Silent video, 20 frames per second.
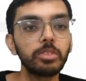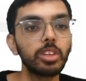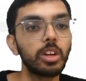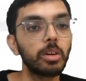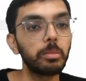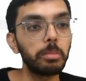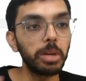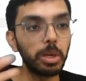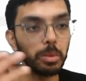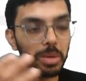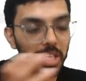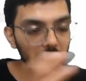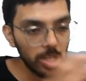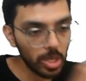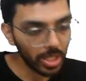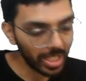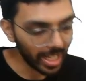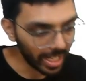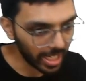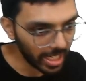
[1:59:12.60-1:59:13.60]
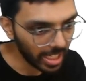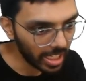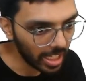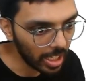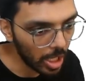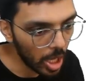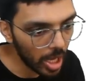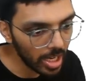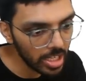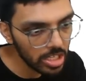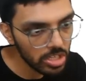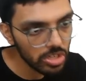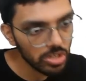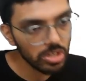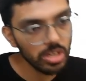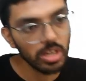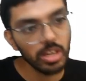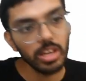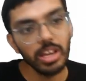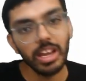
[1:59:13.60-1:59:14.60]
between your technical knowledge
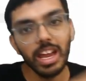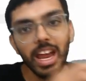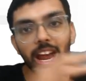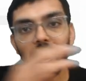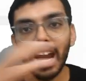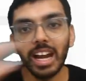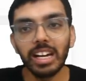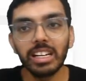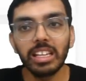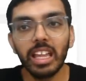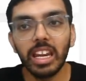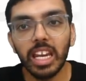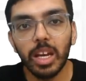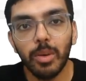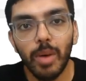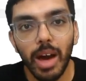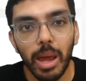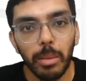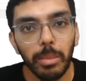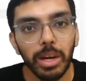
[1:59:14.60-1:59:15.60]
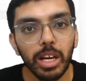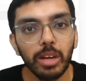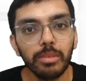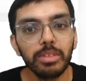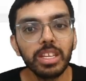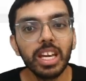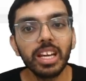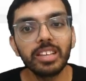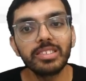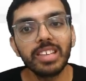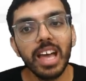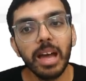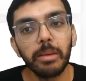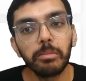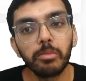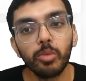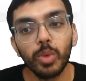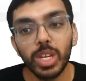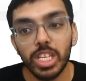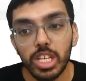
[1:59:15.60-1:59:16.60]
and the requirement of the exam,
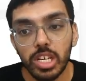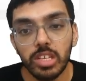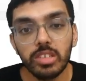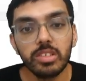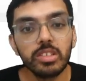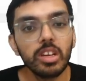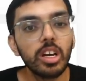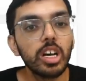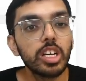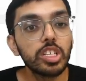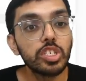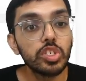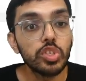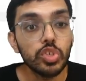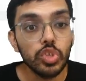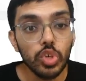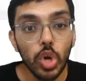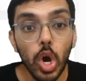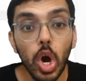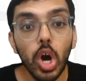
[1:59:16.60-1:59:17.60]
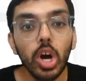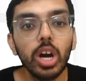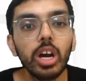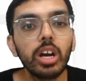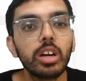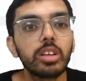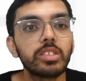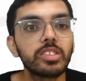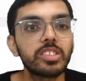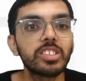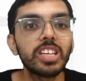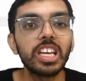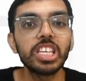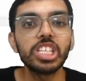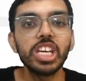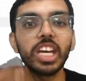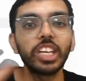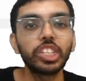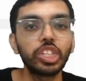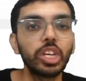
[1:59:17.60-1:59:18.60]
which is a strong
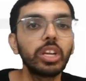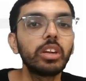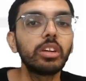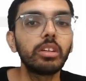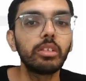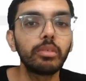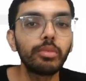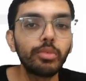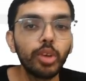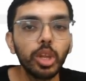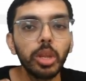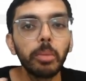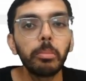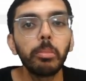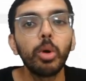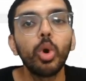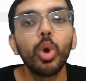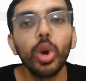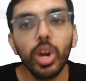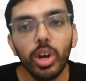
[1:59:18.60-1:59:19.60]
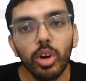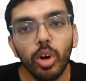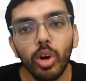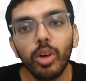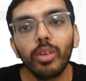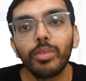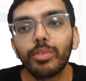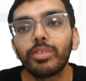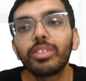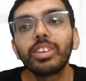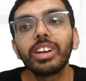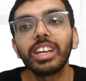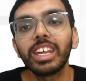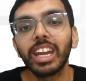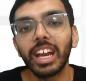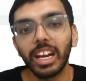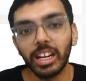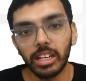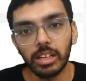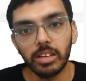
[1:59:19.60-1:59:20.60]
suggestion for the board of
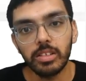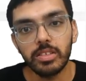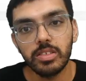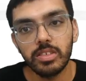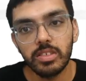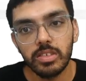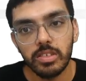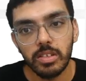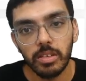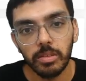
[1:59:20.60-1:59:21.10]
directors.